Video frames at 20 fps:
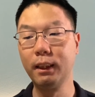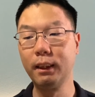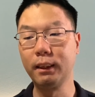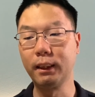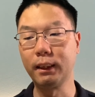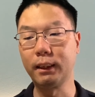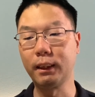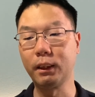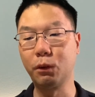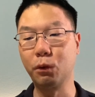
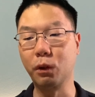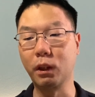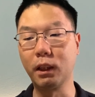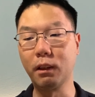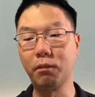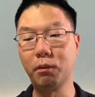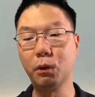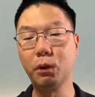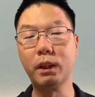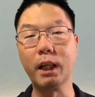This is to
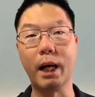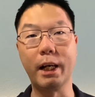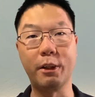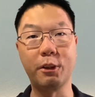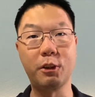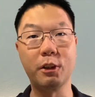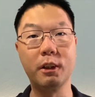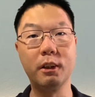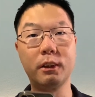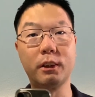give you the
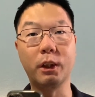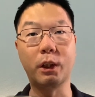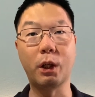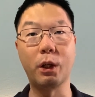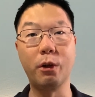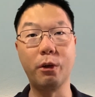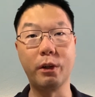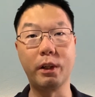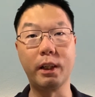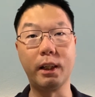additional
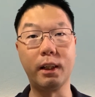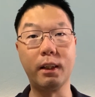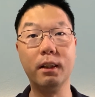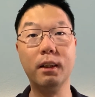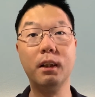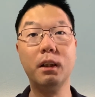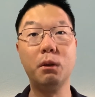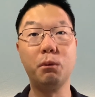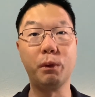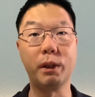security
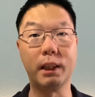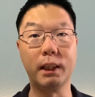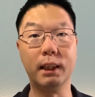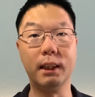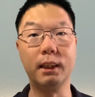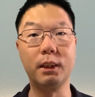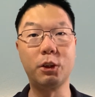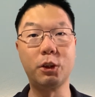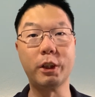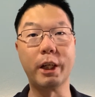with
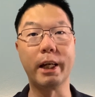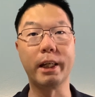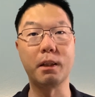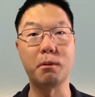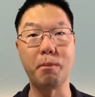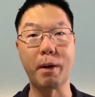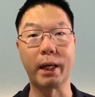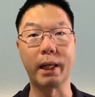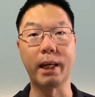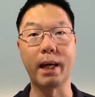the GXBank